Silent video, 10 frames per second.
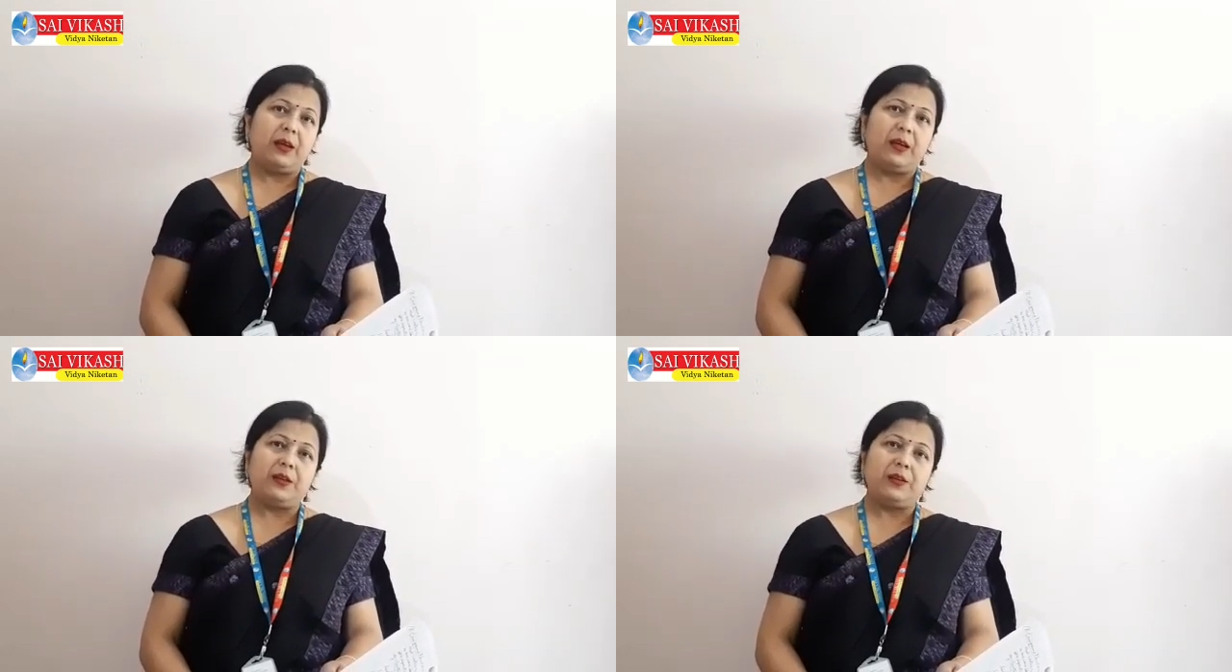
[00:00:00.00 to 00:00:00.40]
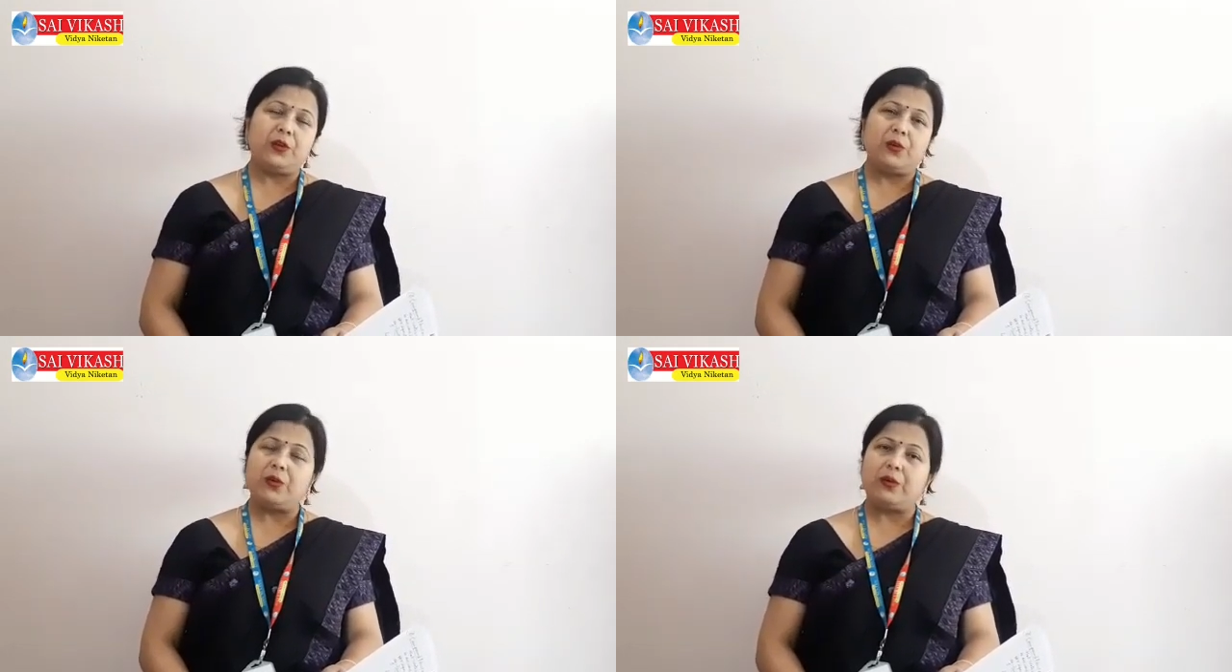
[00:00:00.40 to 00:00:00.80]
in
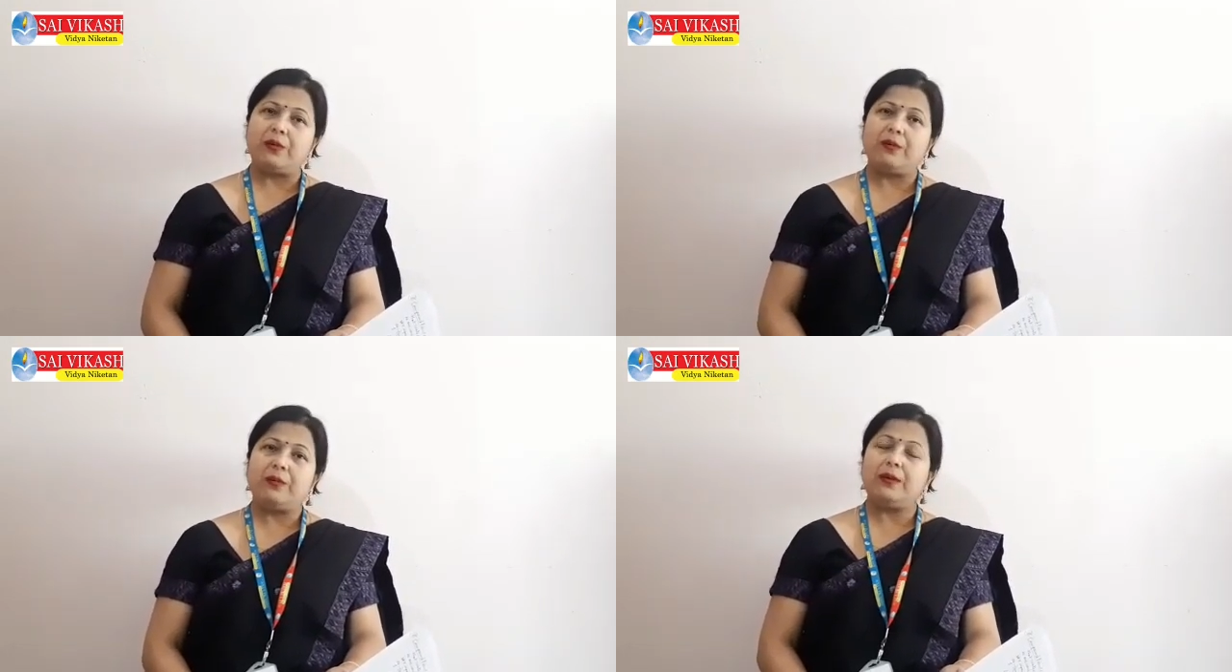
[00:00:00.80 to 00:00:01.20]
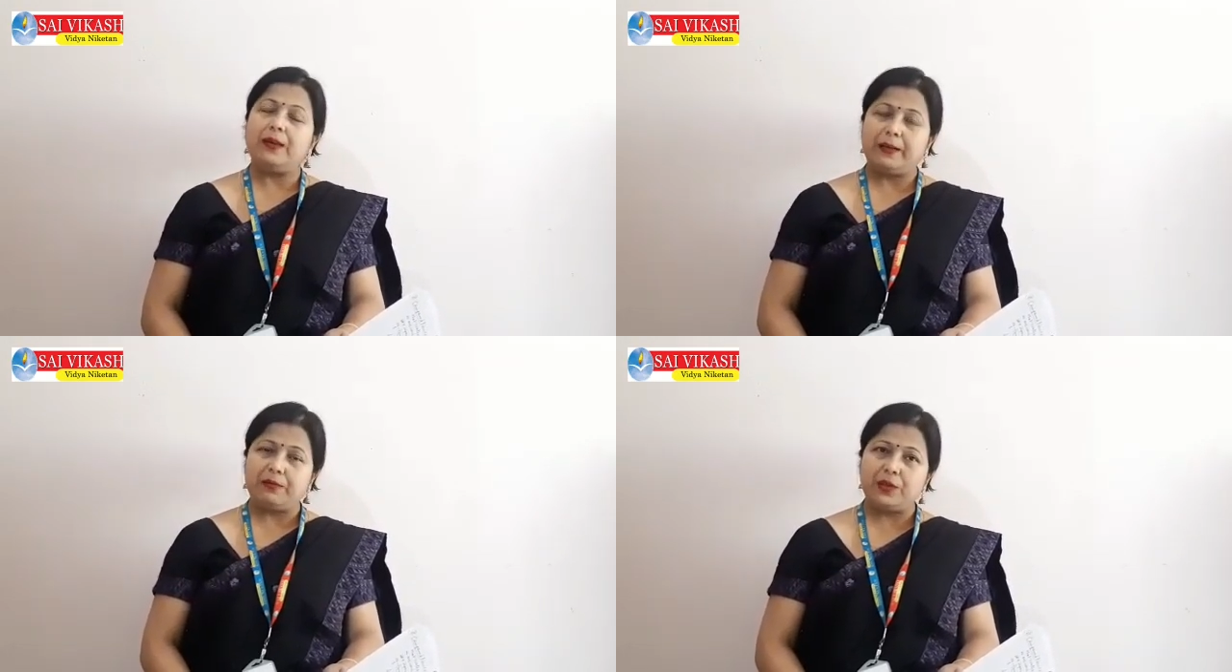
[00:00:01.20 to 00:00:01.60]
your
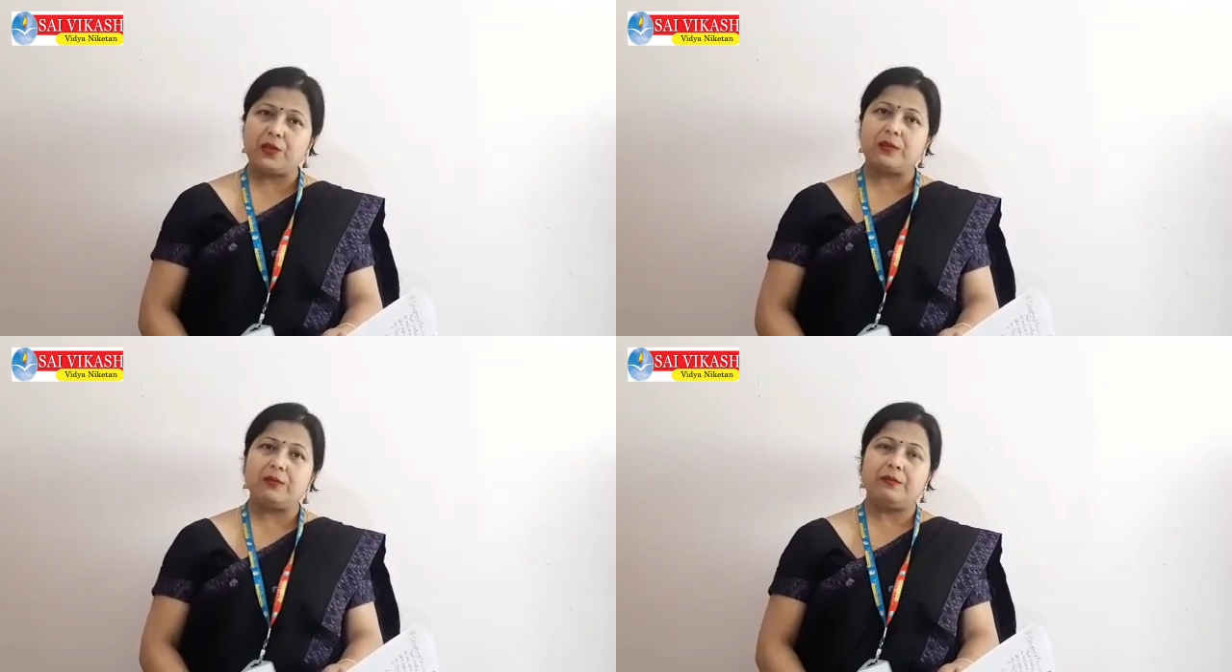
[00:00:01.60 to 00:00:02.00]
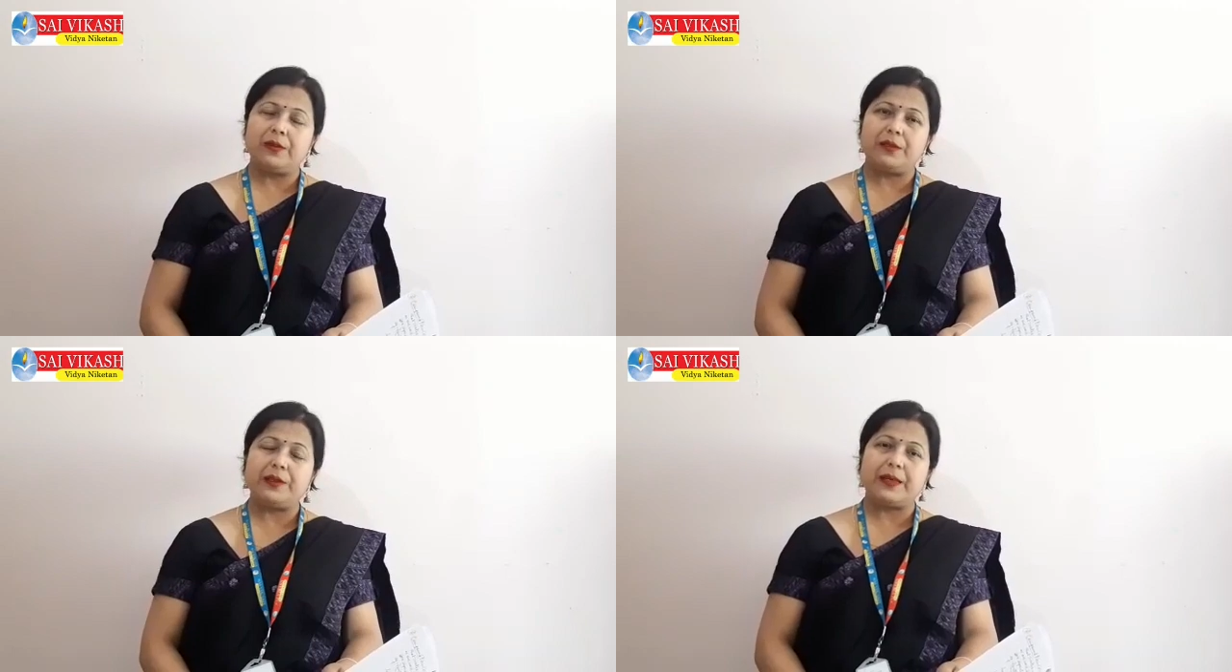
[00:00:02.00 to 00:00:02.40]
language
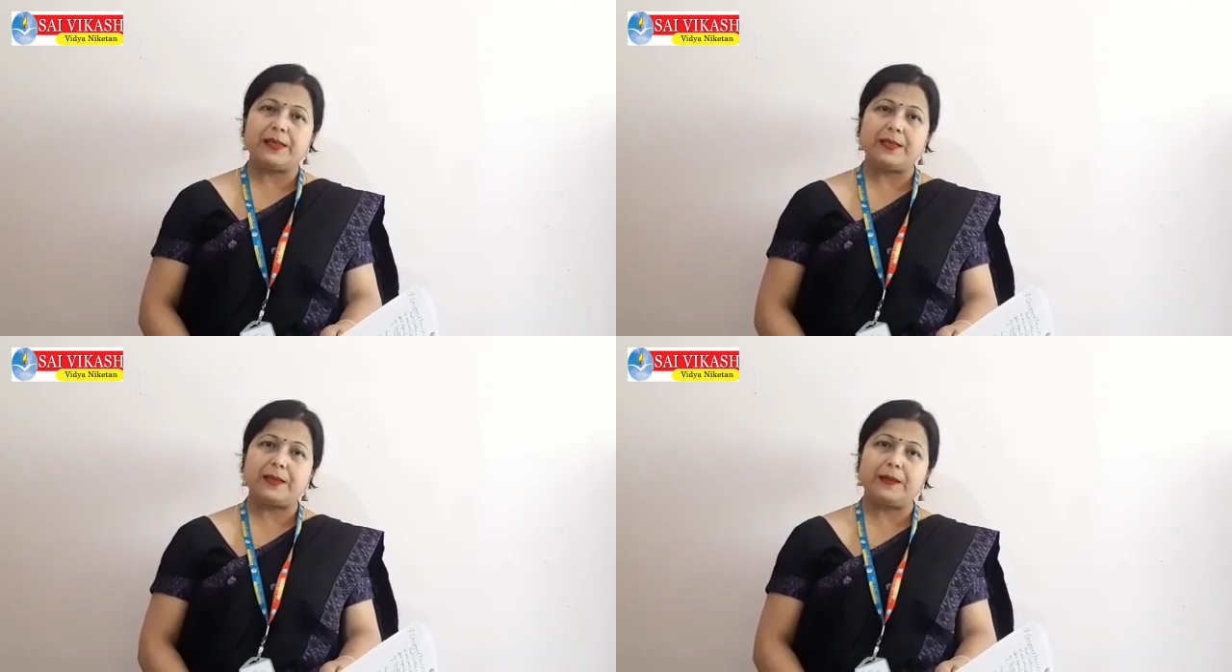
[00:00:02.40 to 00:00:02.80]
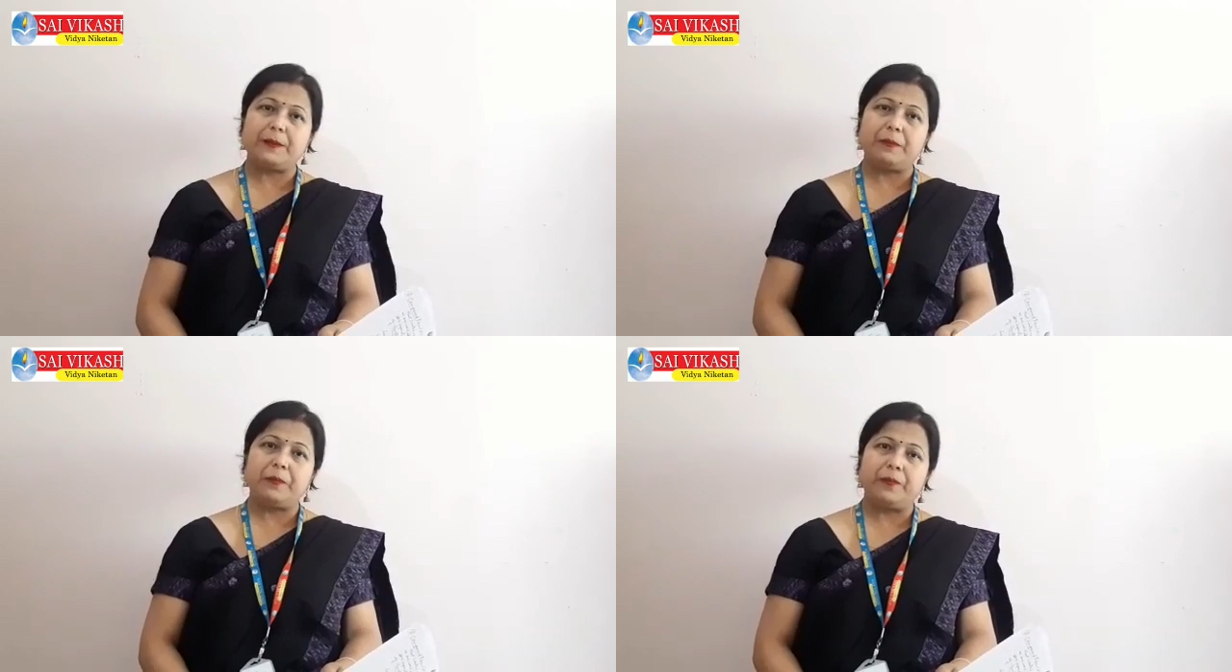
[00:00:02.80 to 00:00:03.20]
very nicely.